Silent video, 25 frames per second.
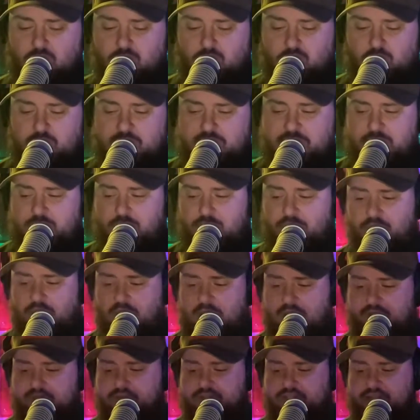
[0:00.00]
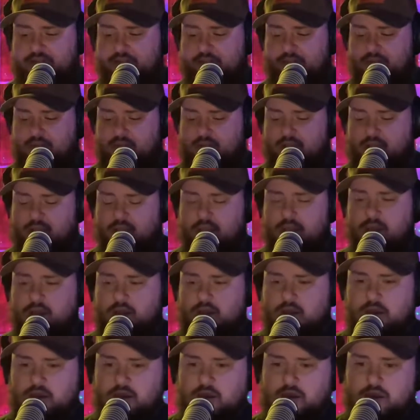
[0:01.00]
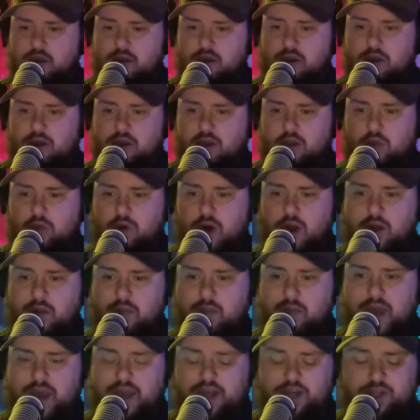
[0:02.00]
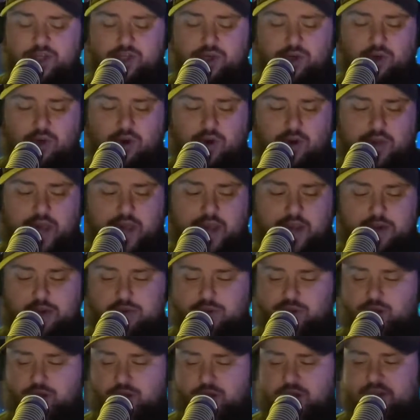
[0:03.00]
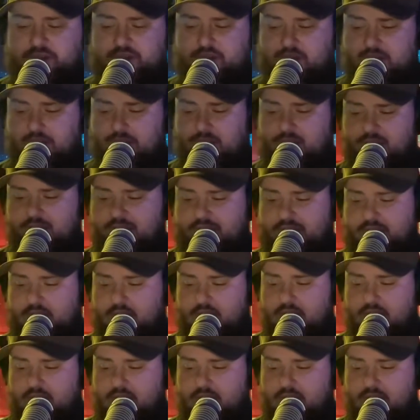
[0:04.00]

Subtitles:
you love somebody, you want to make sure that you treat them with the